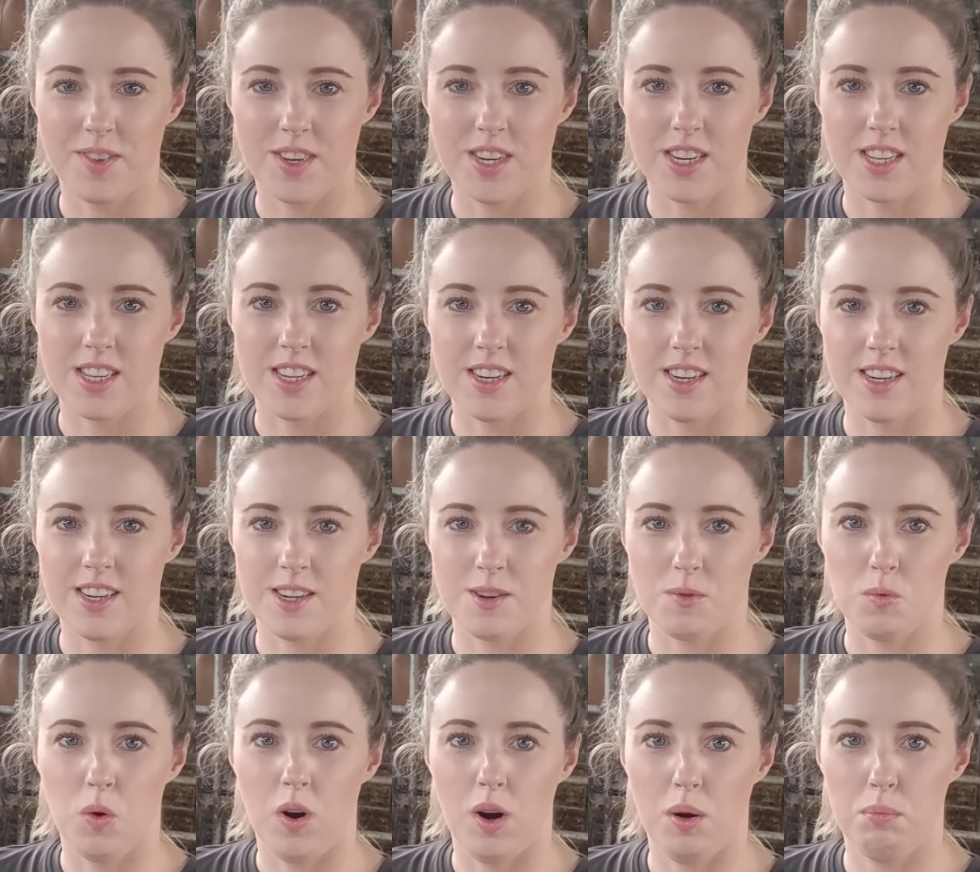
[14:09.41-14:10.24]

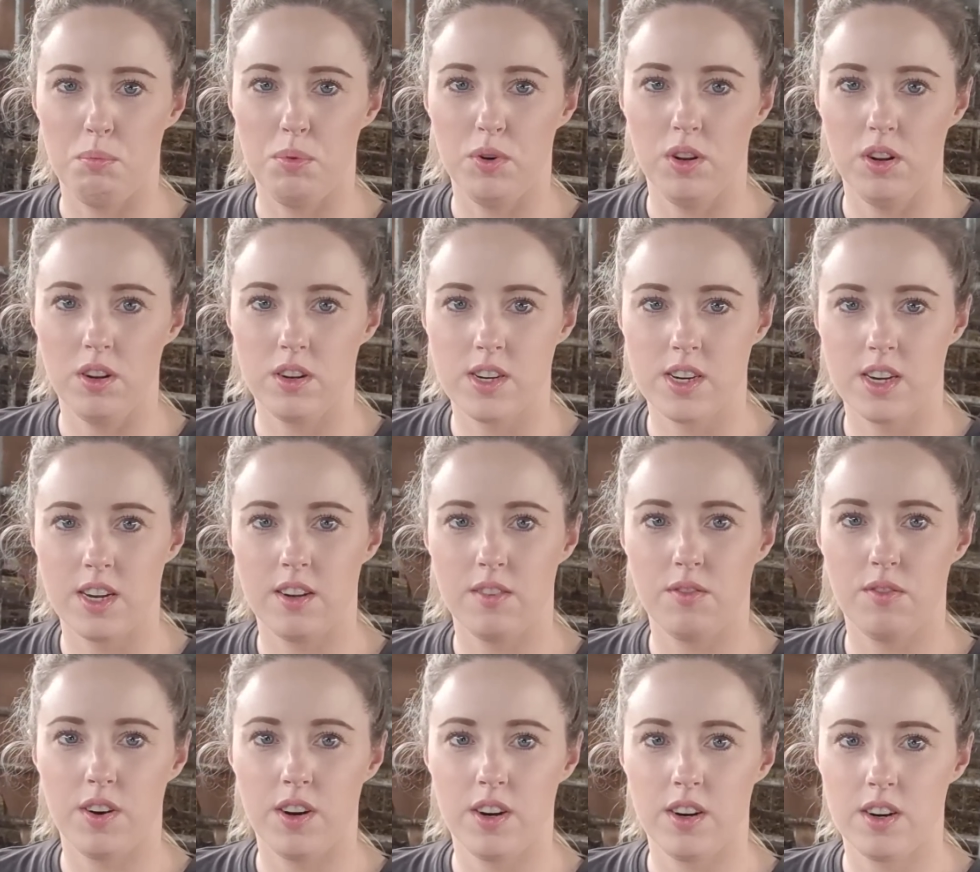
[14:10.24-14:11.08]
deciding what bull to
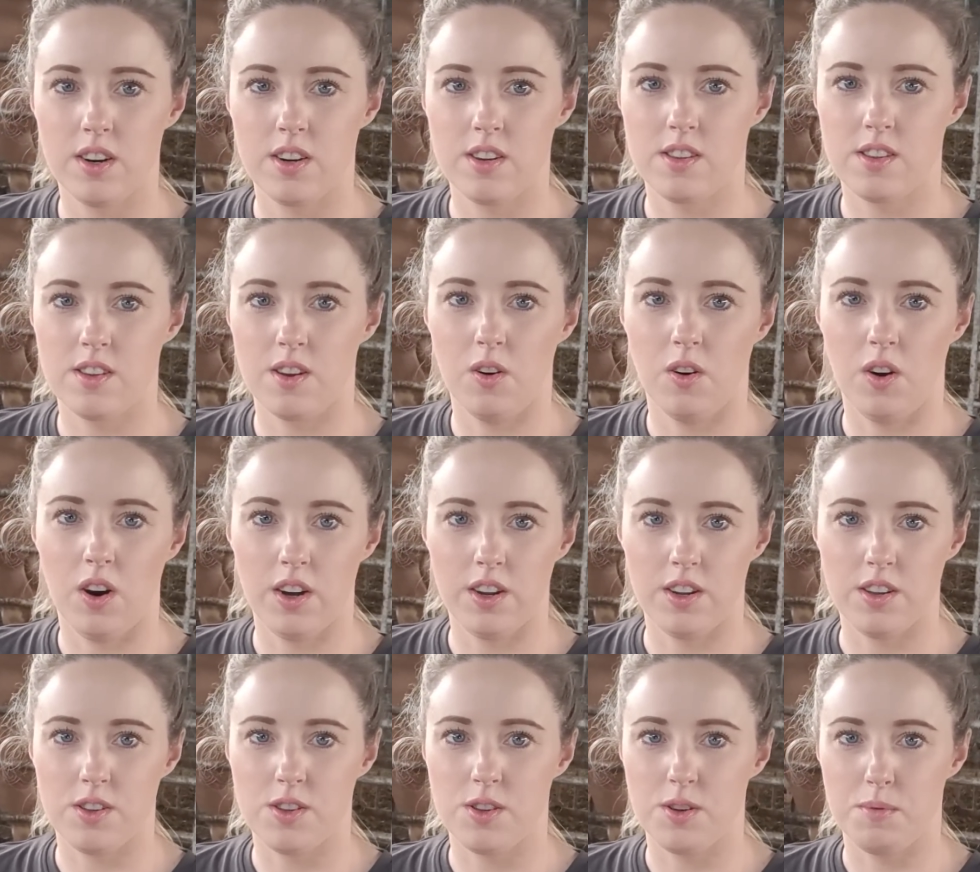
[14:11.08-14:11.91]
give her, so
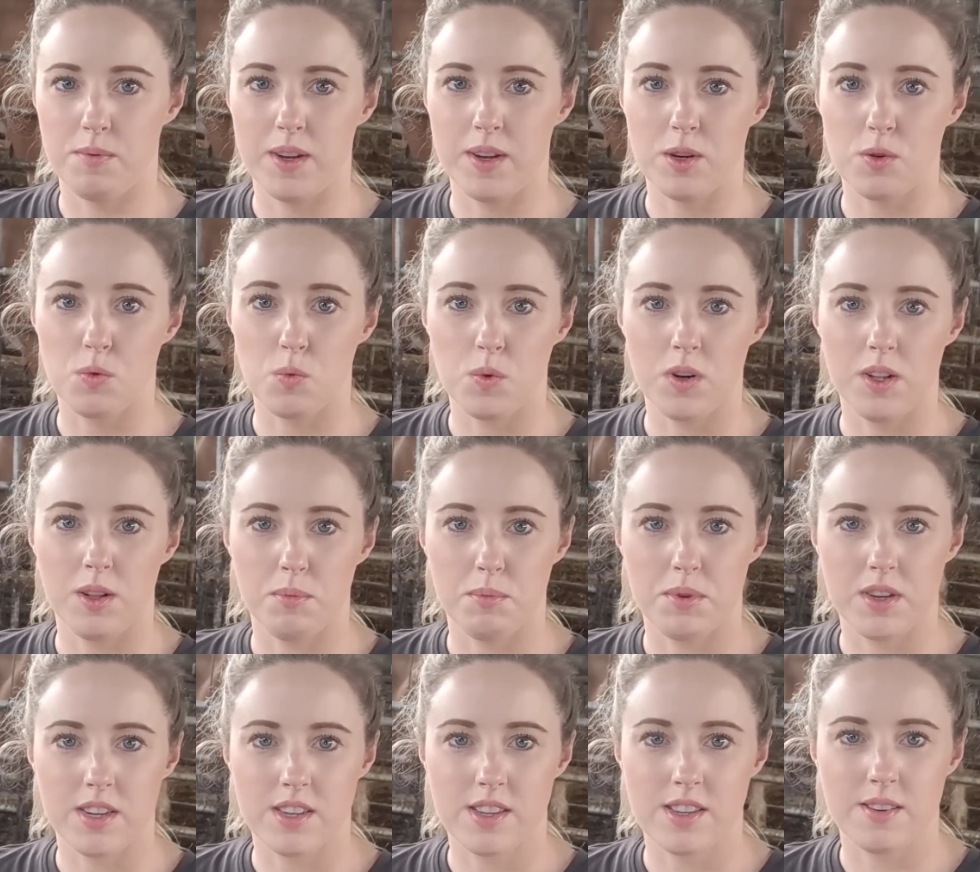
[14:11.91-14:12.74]
I assume it
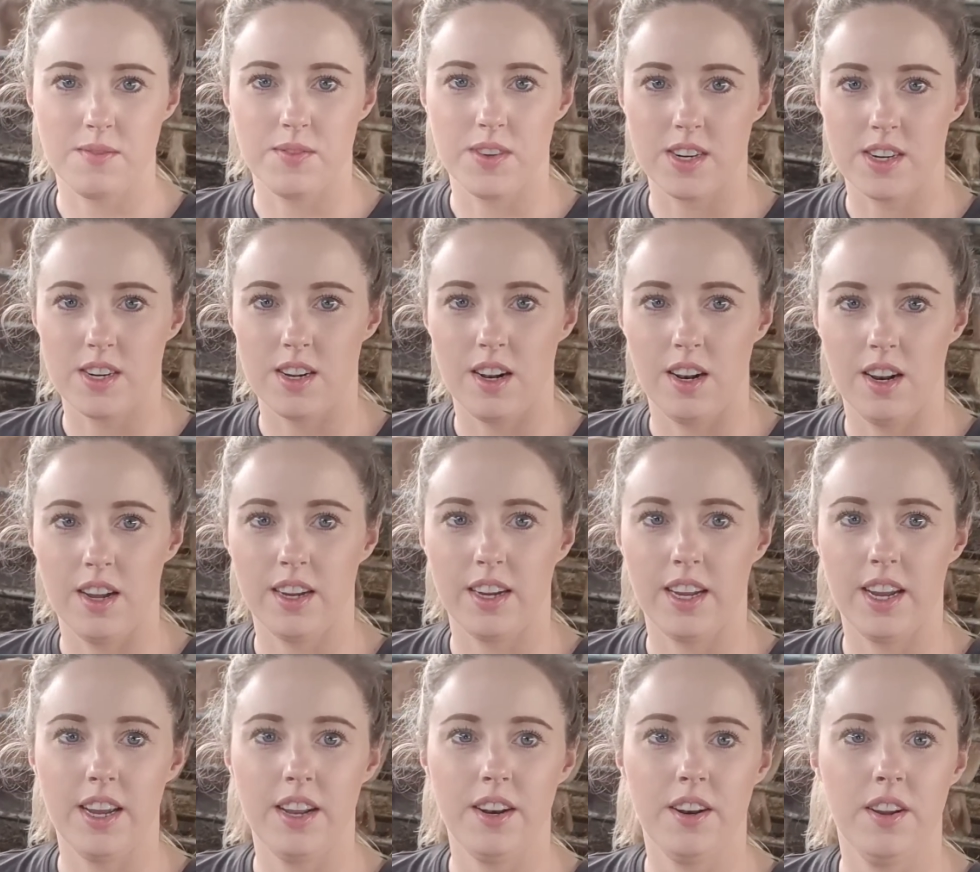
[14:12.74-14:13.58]
will be a Simmental
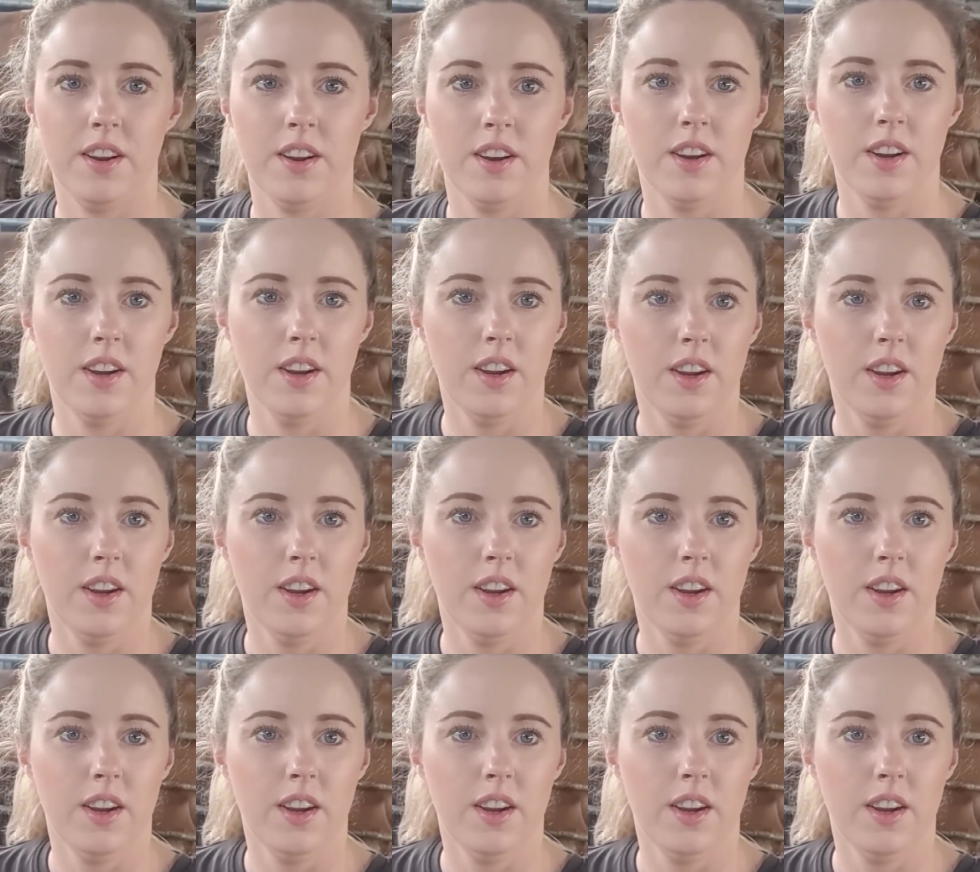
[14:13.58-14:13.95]
again.